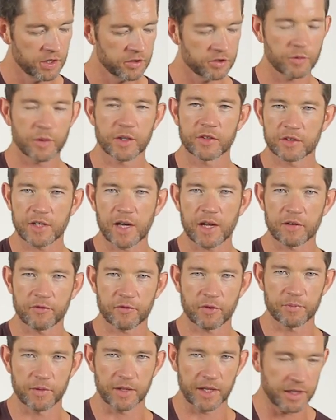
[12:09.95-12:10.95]
So we're starting
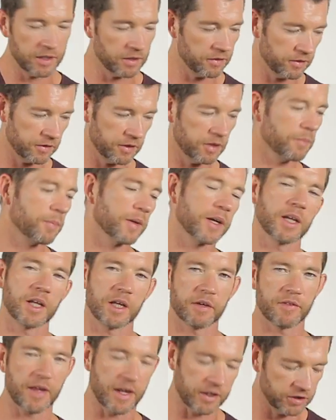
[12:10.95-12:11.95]
from the end at the
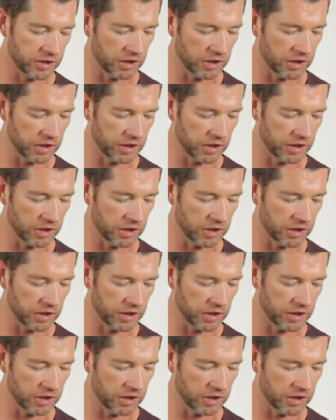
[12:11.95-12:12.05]
beginning of that